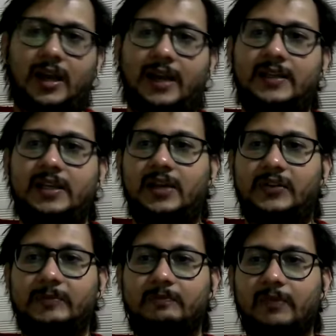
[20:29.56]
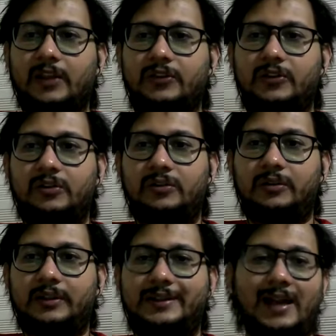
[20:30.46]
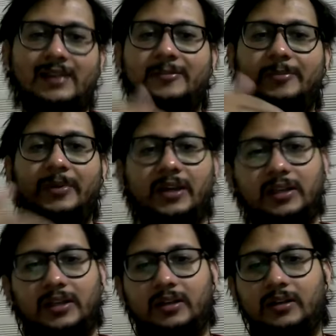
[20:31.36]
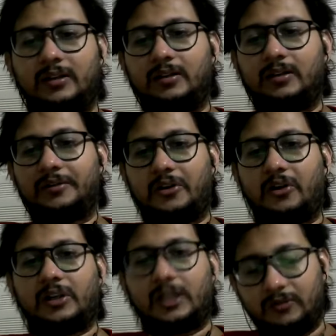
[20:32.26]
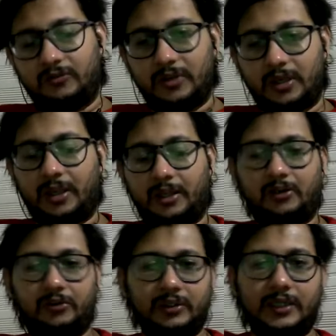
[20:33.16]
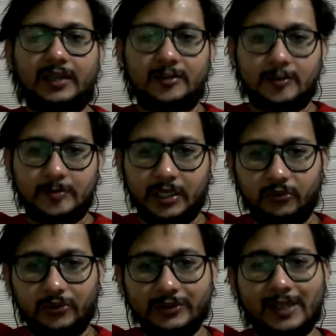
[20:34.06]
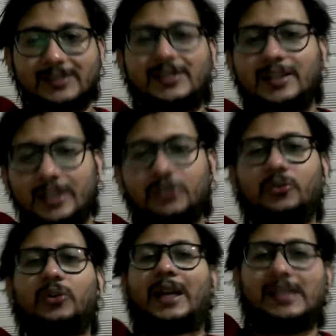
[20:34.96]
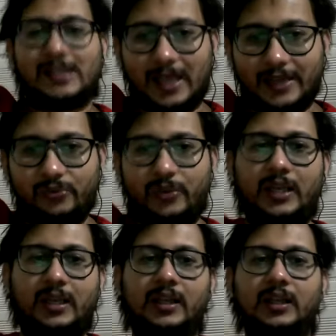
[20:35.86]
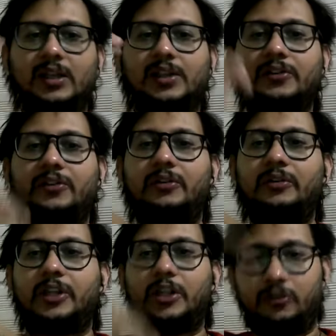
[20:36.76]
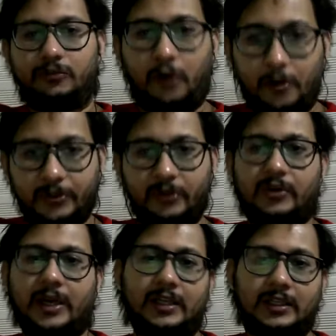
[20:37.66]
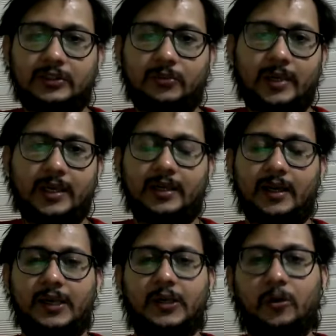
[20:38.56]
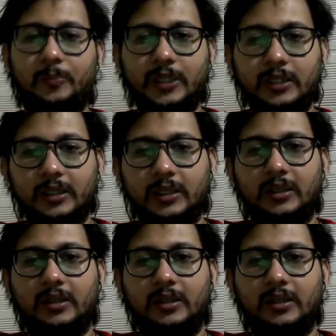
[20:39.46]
ideas. So that spirit that spirit was extended to writing as well. So new forms of writings were adopted.